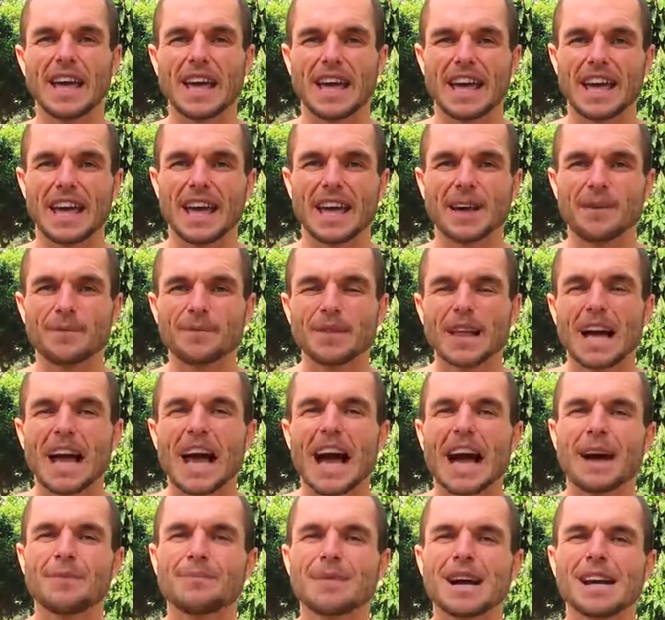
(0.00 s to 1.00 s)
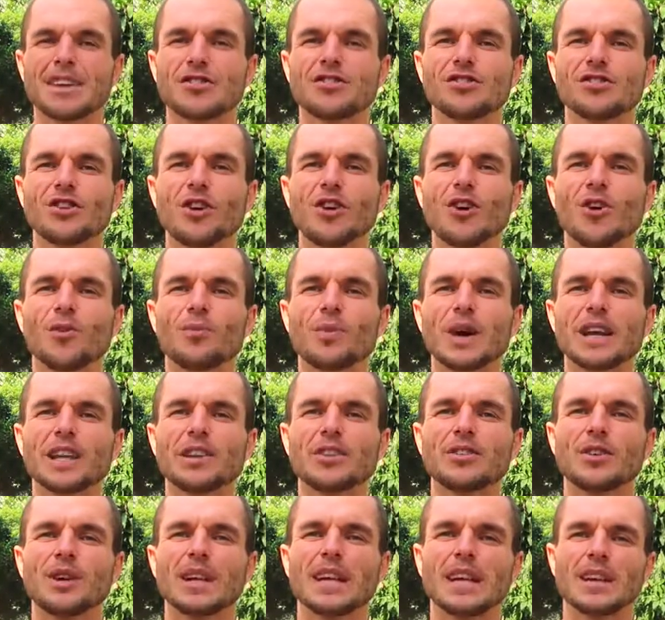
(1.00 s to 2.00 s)
here. And make sure when
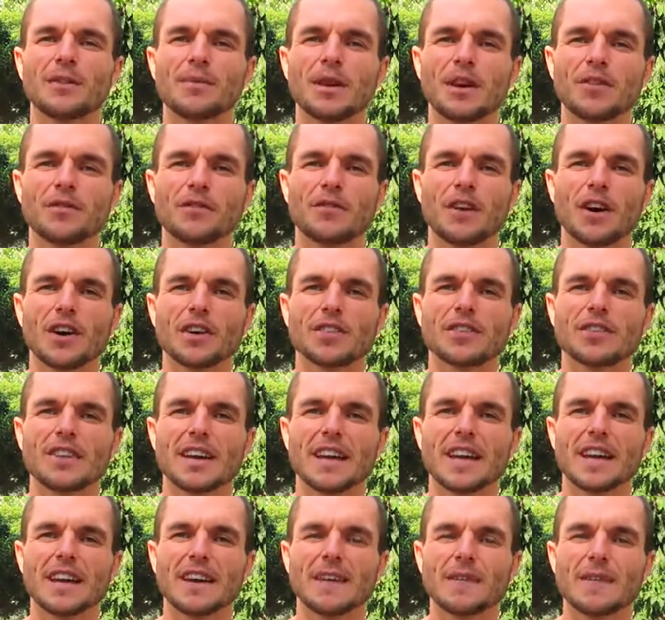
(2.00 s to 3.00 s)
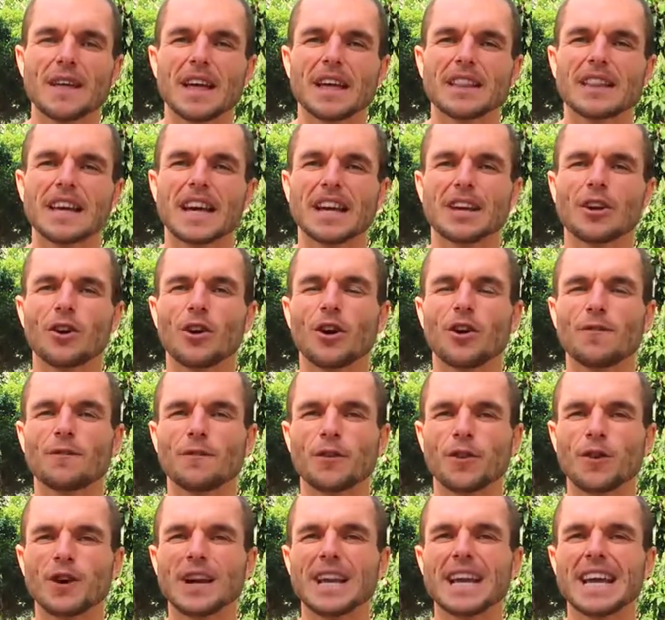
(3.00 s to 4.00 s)
you're doing intermittent fasting that you're
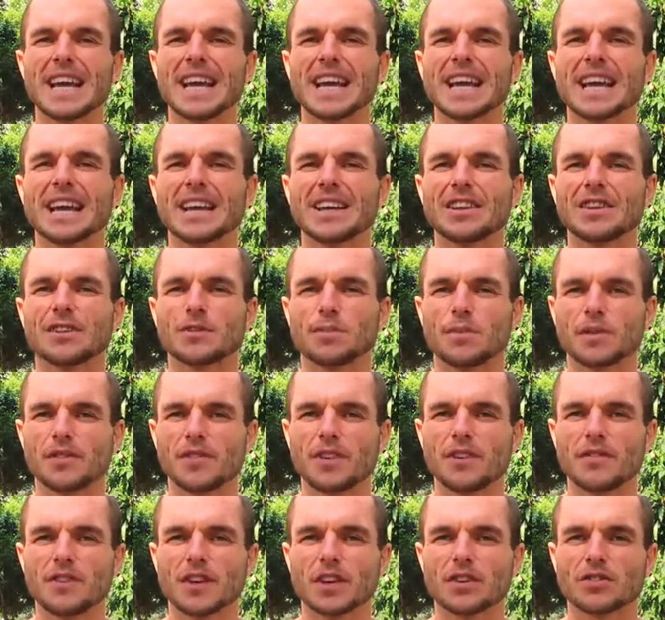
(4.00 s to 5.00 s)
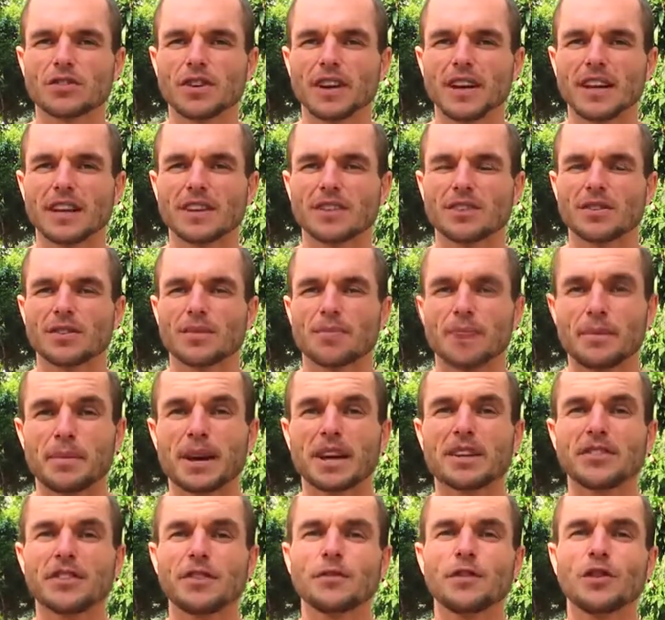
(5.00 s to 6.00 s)
avoiding specific drinks
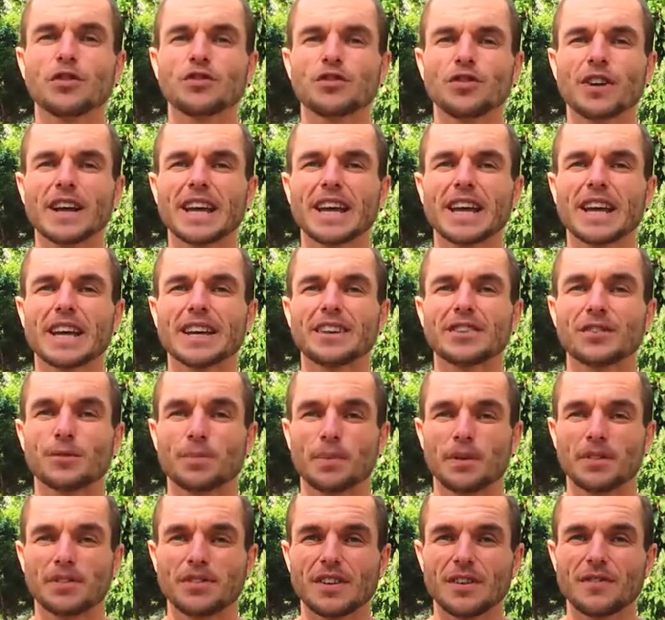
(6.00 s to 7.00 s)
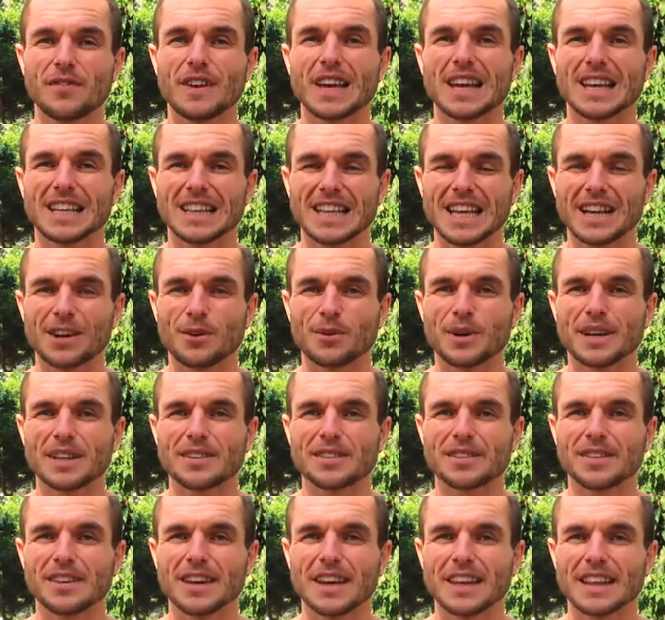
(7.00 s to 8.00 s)
because if you're drinking specific
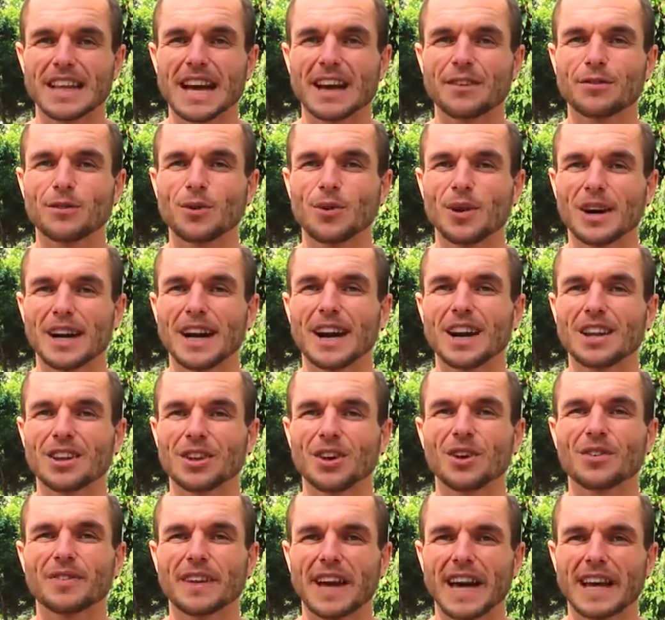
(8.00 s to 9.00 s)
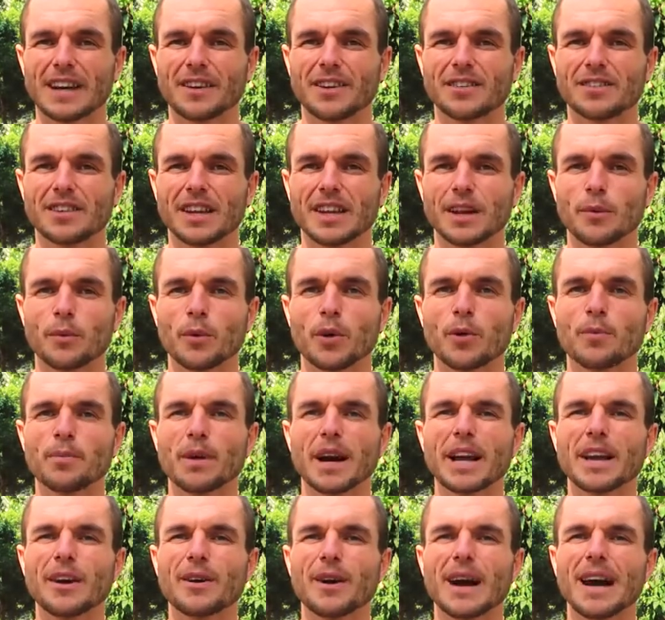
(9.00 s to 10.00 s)
liquids that have quite a lot of calories in it will
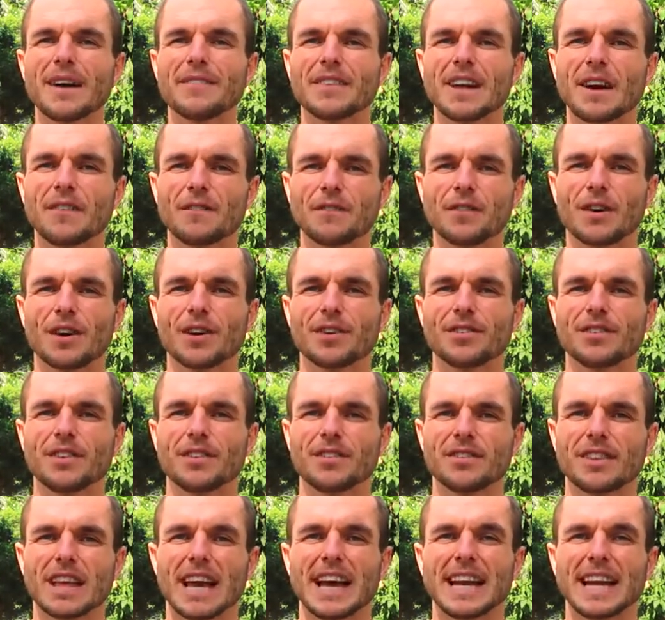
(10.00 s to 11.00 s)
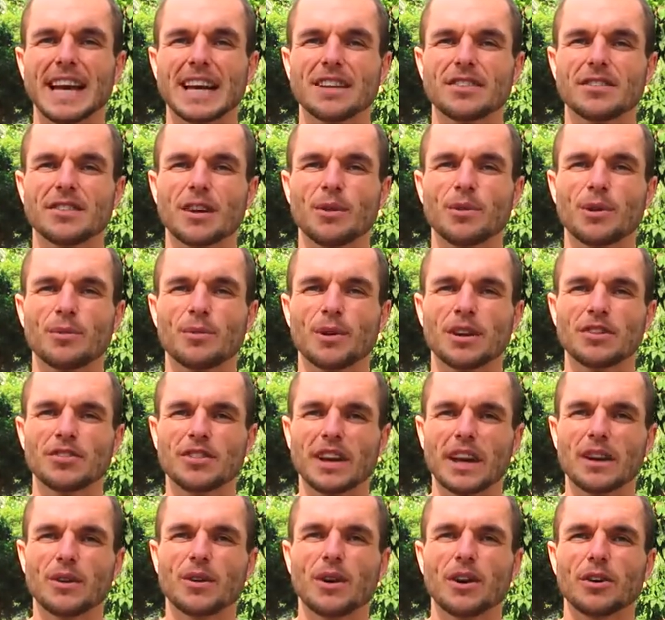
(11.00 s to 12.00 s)
break you out of that fasted state. And I had someone on my
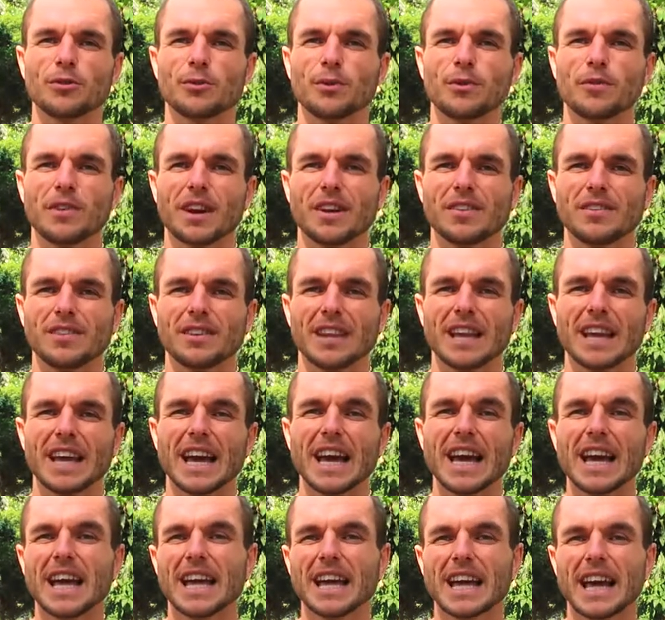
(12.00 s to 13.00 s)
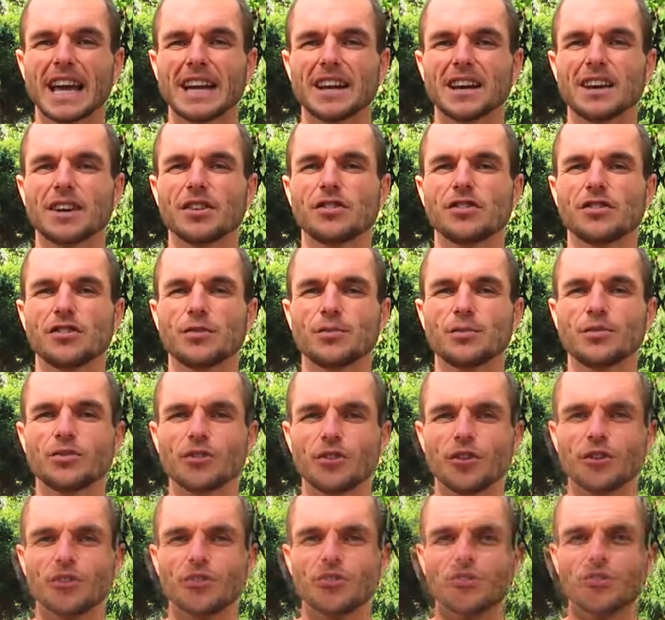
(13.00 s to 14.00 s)
channel ask me recently, can I consume
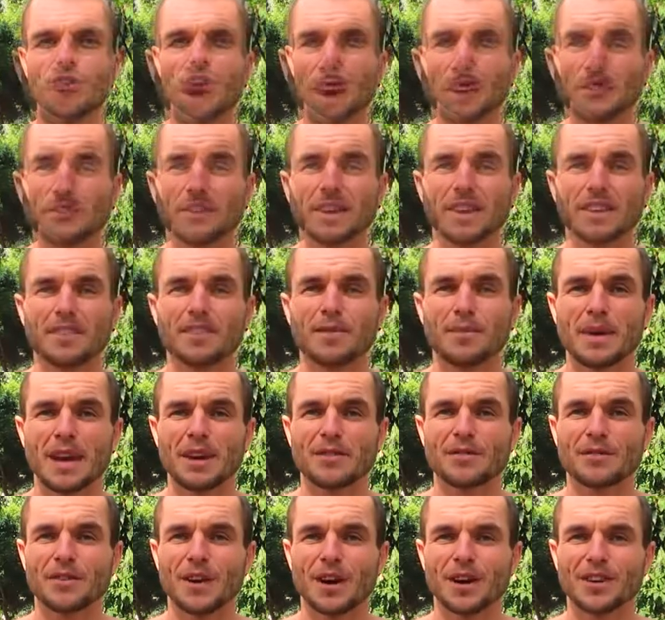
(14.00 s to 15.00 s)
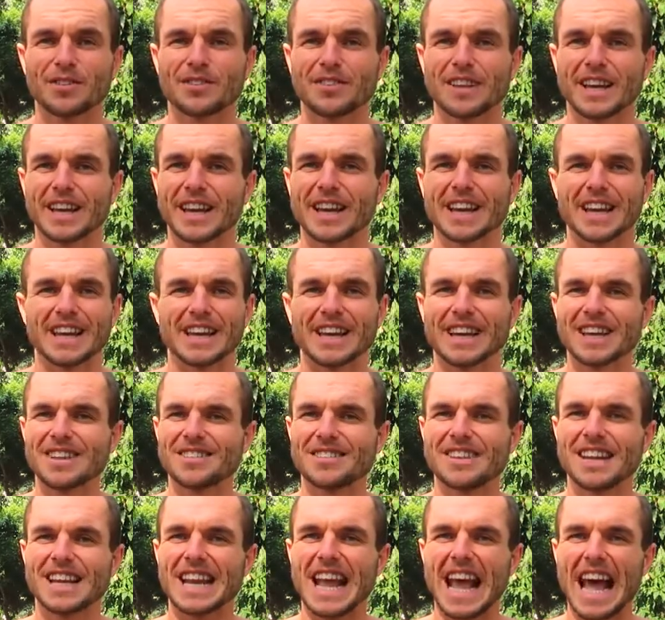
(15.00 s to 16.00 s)
juice whilst intermittent fasting? And I
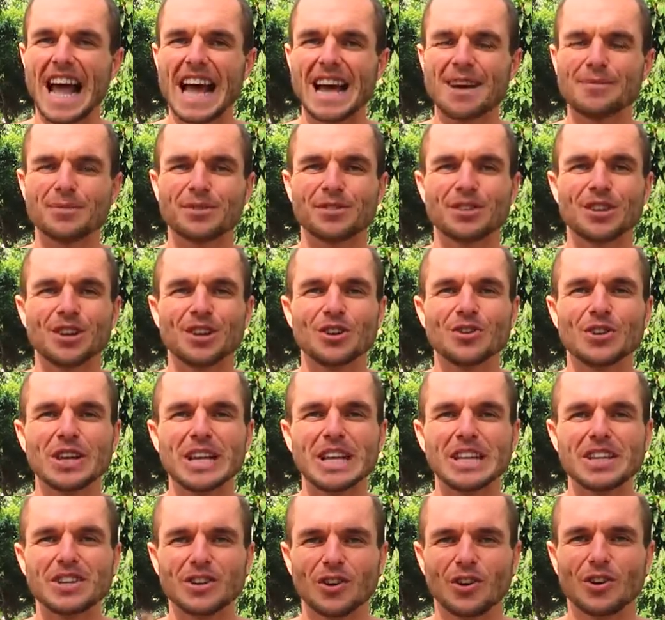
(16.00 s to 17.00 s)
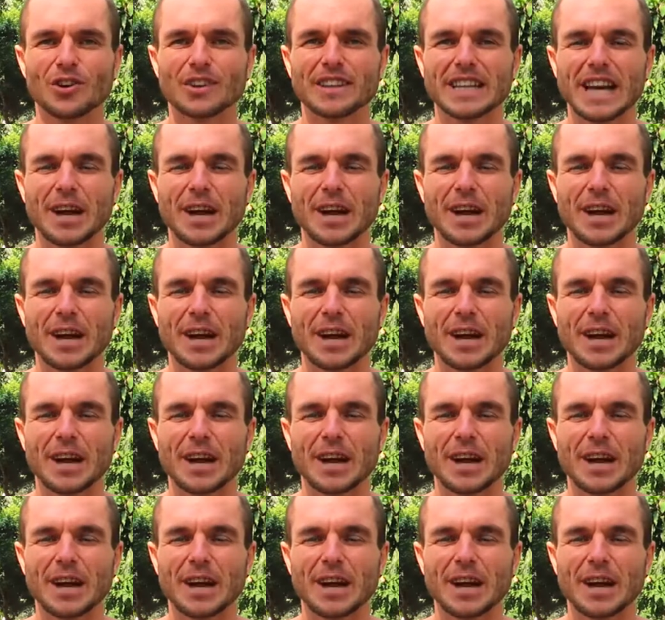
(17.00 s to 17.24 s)
said, absolutely not.